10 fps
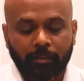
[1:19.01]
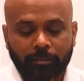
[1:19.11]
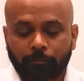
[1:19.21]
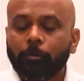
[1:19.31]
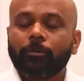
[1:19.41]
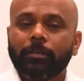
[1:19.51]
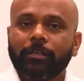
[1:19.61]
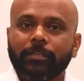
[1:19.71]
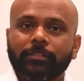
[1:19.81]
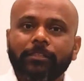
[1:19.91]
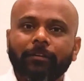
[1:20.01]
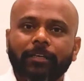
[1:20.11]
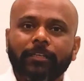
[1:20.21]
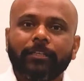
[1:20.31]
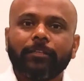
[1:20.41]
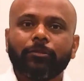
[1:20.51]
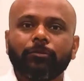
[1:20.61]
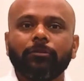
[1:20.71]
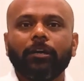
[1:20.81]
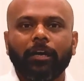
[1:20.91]
The book is divided
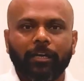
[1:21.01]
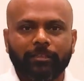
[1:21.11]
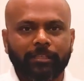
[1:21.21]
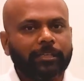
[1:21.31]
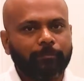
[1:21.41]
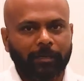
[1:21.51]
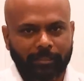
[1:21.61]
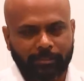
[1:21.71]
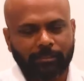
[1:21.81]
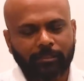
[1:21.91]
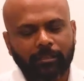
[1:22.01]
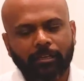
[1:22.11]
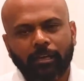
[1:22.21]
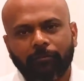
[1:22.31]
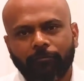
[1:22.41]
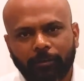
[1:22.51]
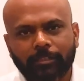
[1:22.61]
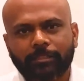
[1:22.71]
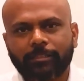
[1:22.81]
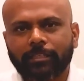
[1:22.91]
into three parts.
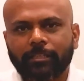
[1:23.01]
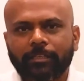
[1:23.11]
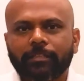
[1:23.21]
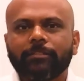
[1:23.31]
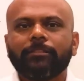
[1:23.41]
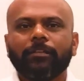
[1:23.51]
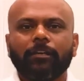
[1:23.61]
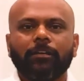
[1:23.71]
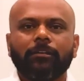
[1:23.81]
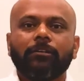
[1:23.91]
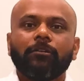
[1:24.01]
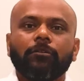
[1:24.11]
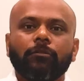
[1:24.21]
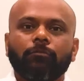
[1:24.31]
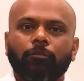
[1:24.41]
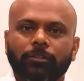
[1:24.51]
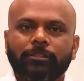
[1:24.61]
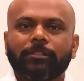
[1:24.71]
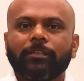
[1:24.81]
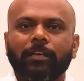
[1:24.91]
First is
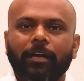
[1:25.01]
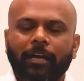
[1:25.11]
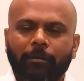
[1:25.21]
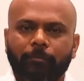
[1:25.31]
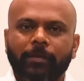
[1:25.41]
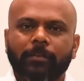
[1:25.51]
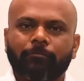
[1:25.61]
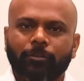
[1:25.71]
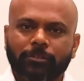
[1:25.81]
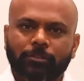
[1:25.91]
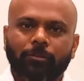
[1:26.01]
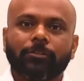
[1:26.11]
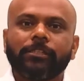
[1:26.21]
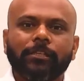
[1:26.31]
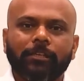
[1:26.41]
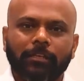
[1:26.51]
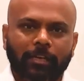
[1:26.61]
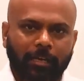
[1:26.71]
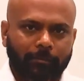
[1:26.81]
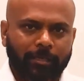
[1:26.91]
what's happening, what's causing
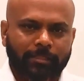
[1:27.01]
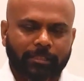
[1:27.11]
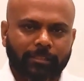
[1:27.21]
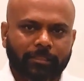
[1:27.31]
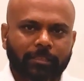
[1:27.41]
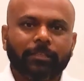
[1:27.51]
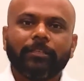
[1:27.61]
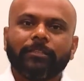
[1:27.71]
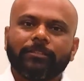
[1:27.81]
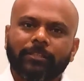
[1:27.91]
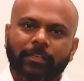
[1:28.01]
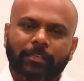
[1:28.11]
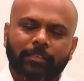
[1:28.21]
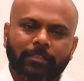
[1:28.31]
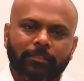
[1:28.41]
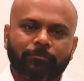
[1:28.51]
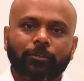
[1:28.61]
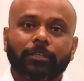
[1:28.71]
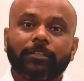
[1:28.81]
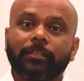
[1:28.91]
climate change. Second is
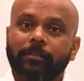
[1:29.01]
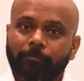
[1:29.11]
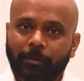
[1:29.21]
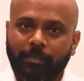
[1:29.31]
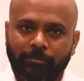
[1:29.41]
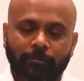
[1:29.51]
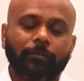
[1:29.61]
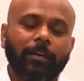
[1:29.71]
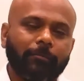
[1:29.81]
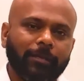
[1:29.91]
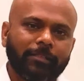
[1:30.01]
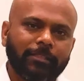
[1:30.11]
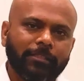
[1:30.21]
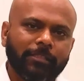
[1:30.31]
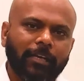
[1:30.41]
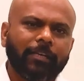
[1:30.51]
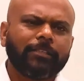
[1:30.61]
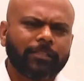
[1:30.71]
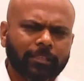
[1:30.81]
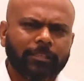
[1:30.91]
what are the impacts of climate change.
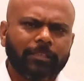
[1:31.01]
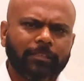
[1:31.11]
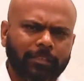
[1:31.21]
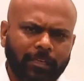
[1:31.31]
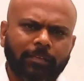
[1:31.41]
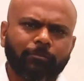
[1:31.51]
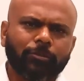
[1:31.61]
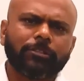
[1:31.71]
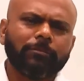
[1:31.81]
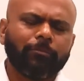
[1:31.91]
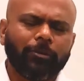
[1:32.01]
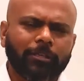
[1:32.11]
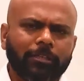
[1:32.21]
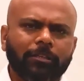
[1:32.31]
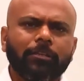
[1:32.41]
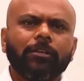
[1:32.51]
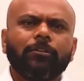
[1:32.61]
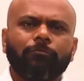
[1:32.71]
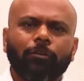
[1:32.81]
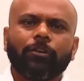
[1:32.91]
And third and most important,
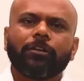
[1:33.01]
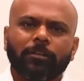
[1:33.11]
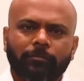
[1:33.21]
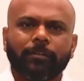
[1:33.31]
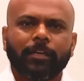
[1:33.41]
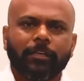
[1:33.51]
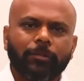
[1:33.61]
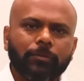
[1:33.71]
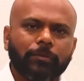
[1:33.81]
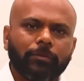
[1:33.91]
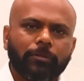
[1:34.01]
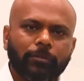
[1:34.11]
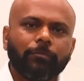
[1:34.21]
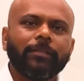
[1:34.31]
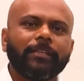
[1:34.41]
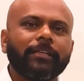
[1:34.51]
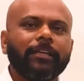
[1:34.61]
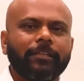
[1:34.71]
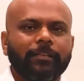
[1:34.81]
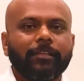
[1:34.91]
what we can do to
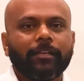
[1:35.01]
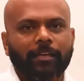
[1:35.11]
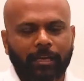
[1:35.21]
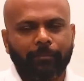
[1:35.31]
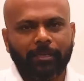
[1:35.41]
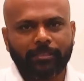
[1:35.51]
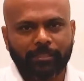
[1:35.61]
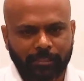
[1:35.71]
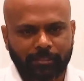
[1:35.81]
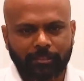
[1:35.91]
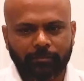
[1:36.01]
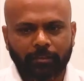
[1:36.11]
mitigate climate change.